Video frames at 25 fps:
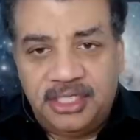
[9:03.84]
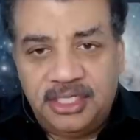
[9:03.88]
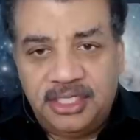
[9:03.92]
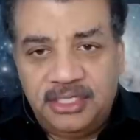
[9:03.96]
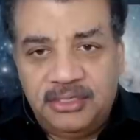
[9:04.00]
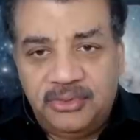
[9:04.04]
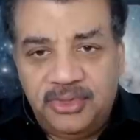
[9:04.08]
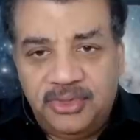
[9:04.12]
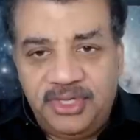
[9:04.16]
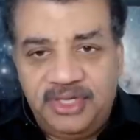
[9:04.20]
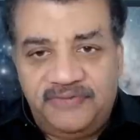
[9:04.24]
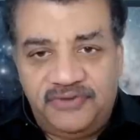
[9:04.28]

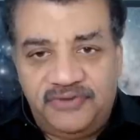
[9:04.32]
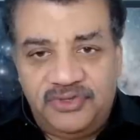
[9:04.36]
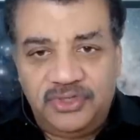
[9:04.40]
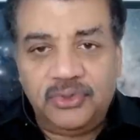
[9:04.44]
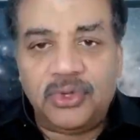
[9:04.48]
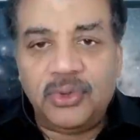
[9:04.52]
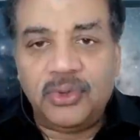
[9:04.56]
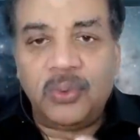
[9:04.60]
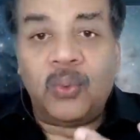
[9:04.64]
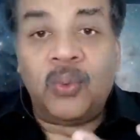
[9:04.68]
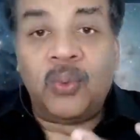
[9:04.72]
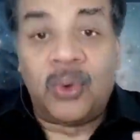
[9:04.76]
you if
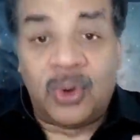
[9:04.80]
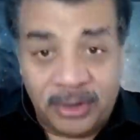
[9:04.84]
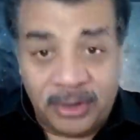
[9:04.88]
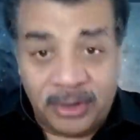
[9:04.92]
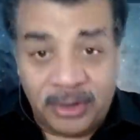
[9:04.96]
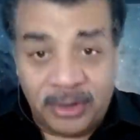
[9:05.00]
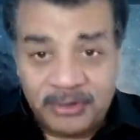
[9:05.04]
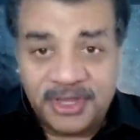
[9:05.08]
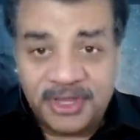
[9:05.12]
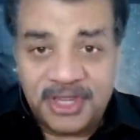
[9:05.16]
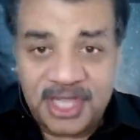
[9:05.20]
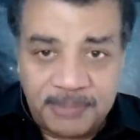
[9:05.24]
you are the
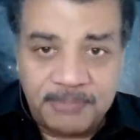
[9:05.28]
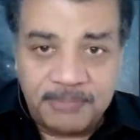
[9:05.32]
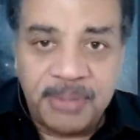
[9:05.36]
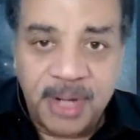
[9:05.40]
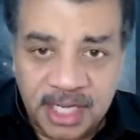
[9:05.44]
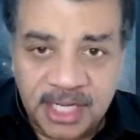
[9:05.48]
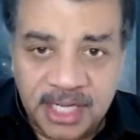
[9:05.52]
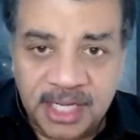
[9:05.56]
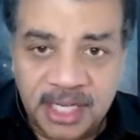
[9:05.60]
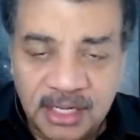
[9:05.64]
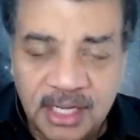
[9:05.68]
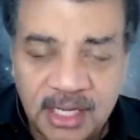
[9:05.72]
water in that
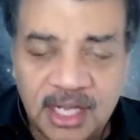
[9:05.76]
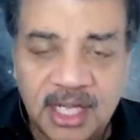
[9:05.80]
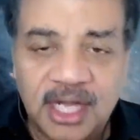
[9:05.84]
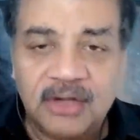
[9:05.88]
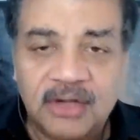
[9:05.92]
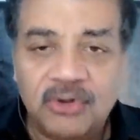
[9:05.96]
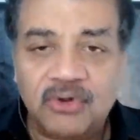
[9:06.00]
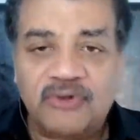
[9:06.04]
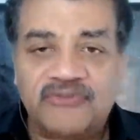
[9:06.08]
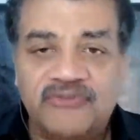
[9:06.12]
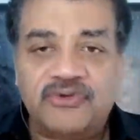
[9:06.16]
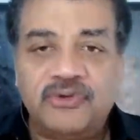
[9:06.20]
bucket
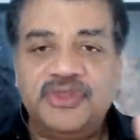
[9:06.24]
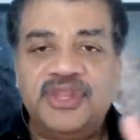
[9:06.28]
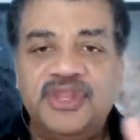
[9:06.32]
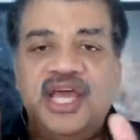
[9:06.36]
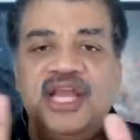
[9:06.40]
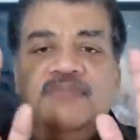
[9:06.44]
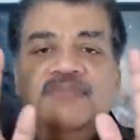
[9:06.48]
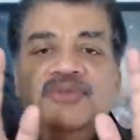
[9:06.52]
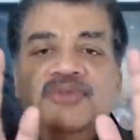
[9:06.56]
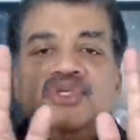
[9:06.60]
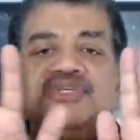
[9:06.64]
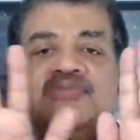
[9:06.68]
or if you're in
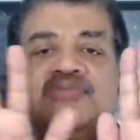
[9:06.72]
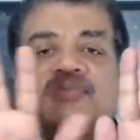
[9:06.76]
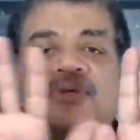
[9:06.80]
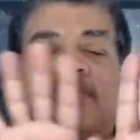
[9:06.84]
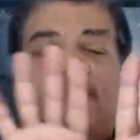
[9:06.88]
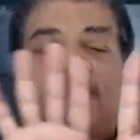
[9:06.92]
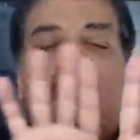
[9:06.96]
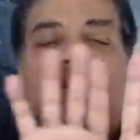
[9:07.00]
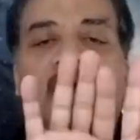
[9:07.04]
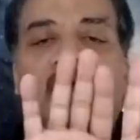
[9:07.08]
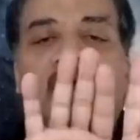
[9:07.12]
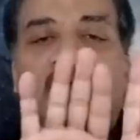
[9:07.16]
that
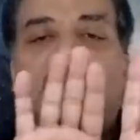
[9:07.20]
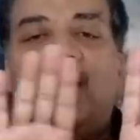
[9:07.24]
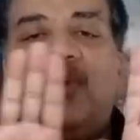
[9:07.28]
amusement park